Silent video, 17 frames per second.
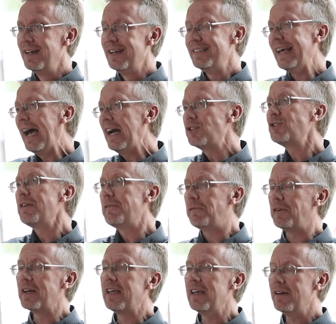to actually
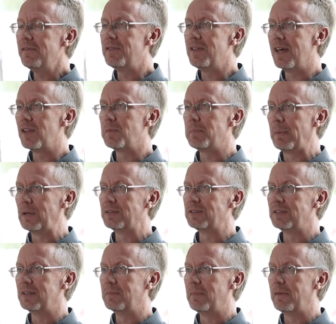forgive the other
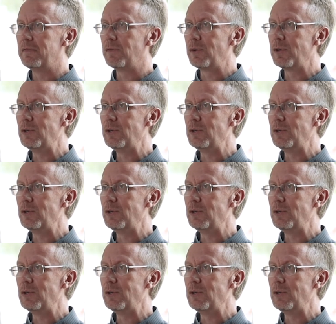person before